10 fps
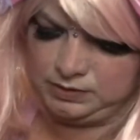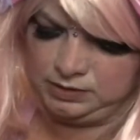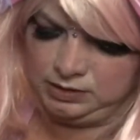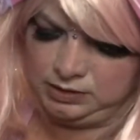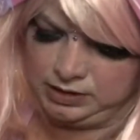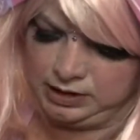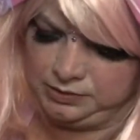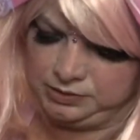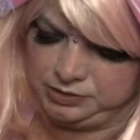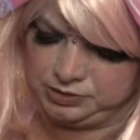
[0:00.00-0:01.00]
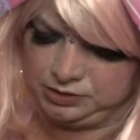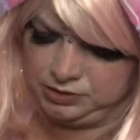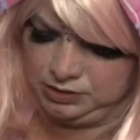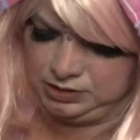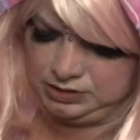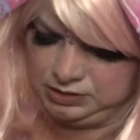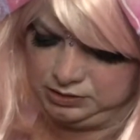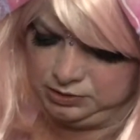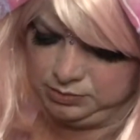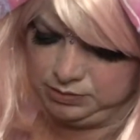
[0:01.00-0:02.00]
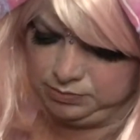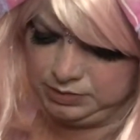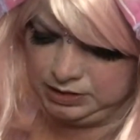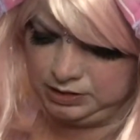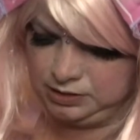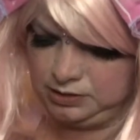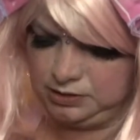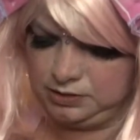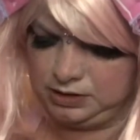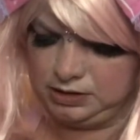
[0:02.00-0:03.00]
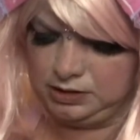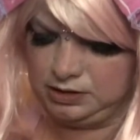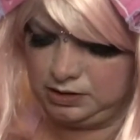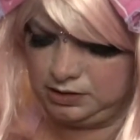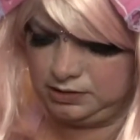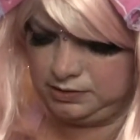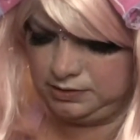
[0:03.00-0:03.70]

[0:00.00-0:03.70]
little outer skirt is a little bit bigger than the